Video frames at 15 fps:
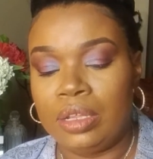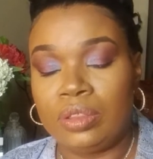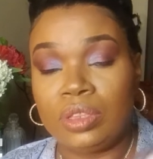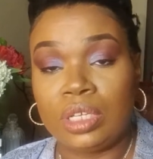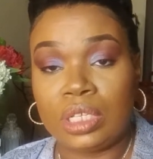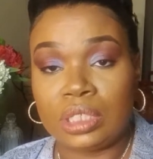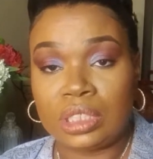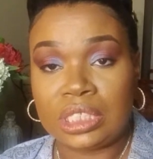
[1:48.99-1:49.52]

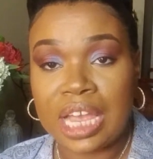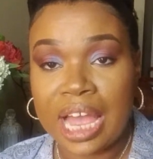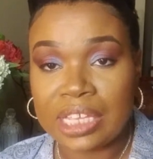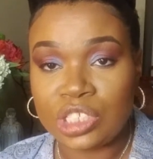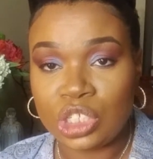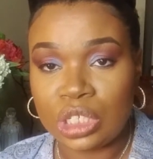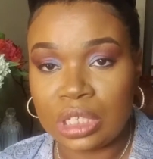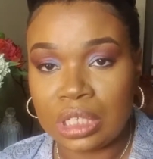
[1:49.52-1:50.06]
The
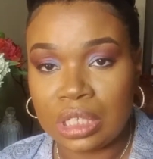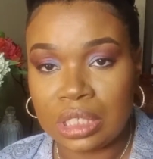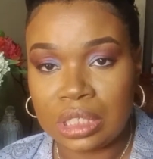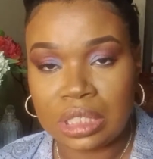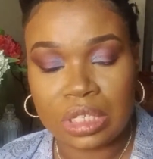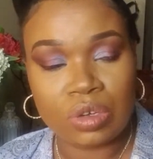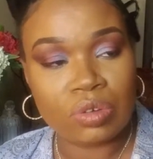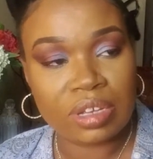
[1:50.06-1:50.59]
Tatcha
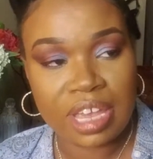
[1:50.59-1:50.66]
silk